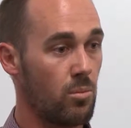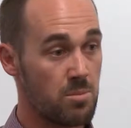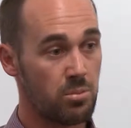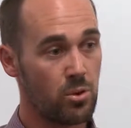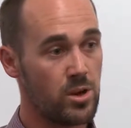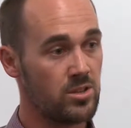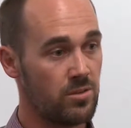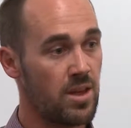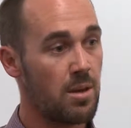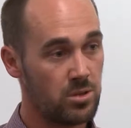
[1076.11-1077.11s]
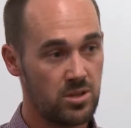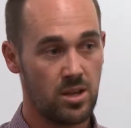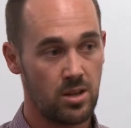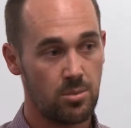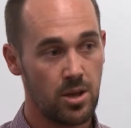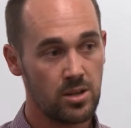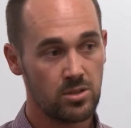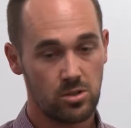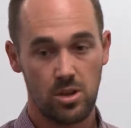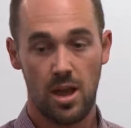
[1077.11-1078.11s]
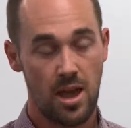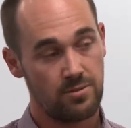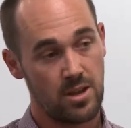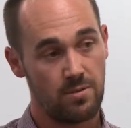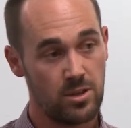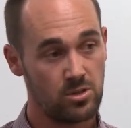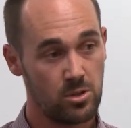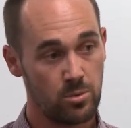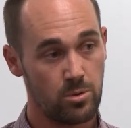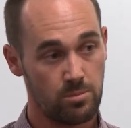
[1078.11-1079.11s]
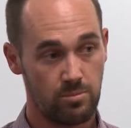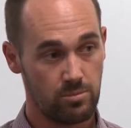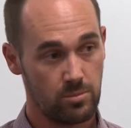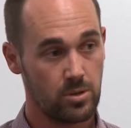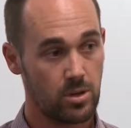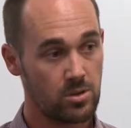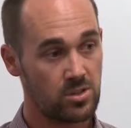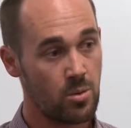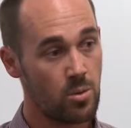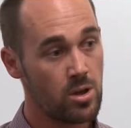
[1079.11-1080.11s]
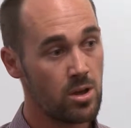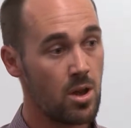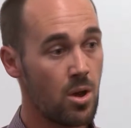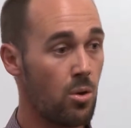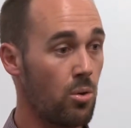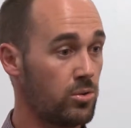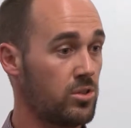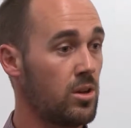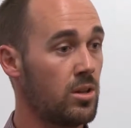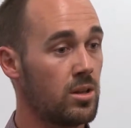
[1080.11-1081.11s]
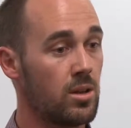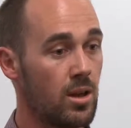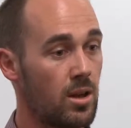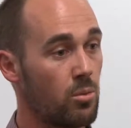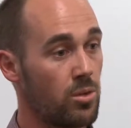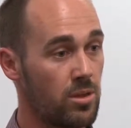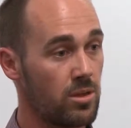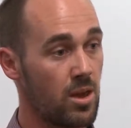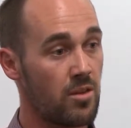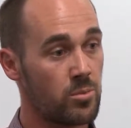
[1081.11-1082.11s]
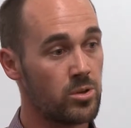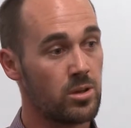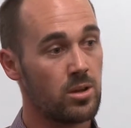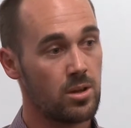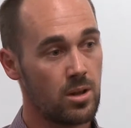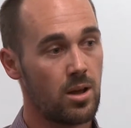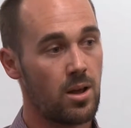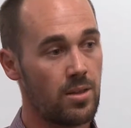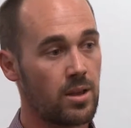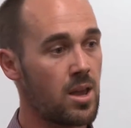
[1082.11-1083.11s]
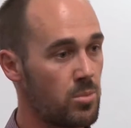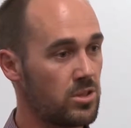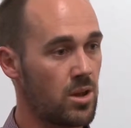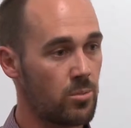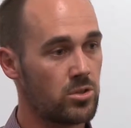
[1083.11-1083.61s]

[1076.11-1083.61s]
employees of that particular place have to have their super go somewhere, or certainly within the government there can be some